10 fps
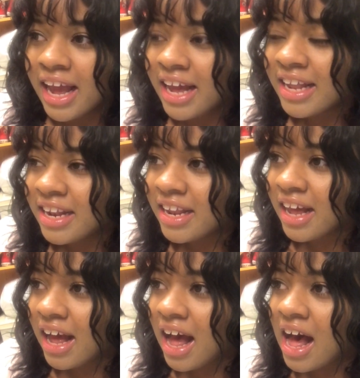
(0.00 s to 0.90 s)
And
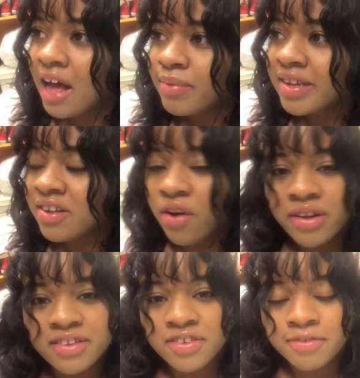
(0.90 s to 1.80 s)
I was
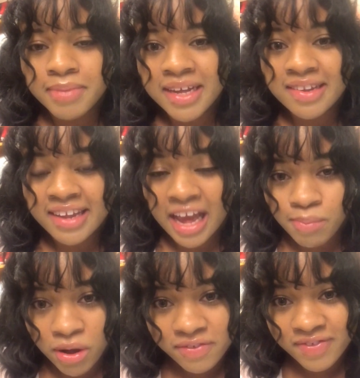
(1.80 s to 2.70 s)
talking to him because he
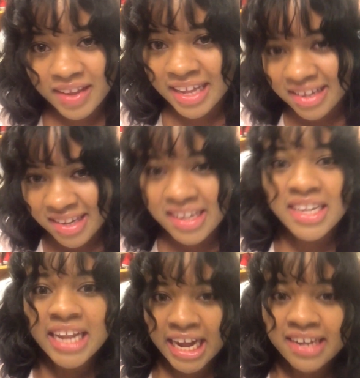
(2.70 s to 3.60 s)
came off as
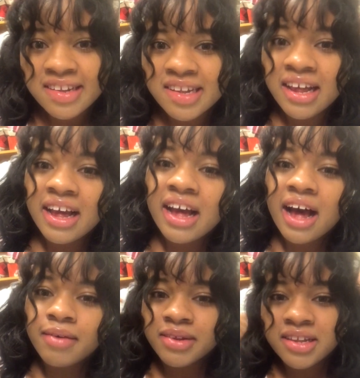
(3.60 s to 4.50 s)
nice.
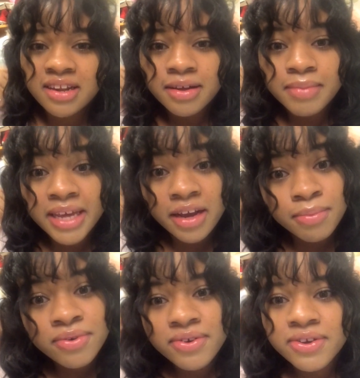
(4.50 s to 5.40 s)
I was in
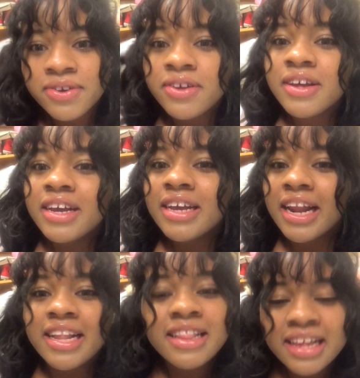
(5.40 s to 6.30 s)
Ikebukuro, and I
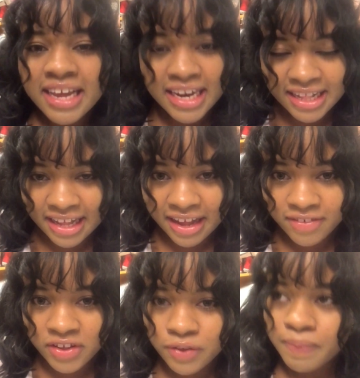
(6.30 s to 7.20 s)
didn't think anything
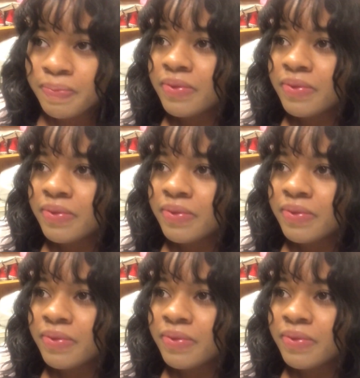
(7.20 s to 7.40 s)
of it.